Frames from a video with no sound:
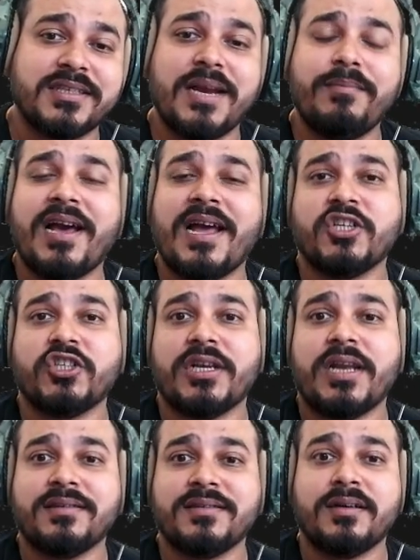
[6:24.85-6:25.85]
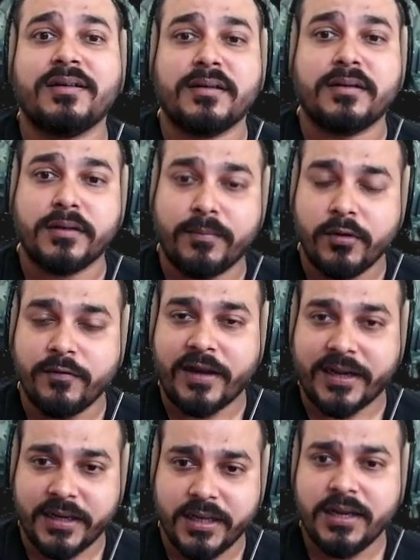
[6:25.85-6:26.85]
same direction as the W
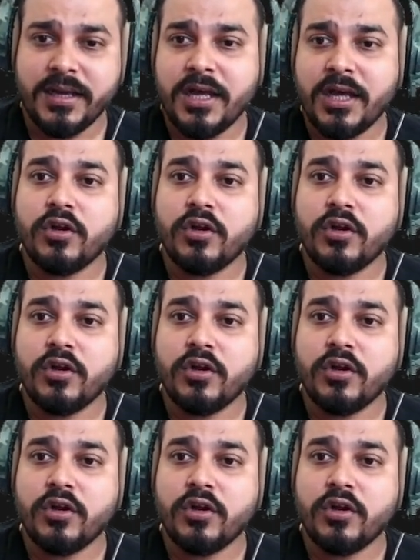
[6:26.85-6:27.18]
vector,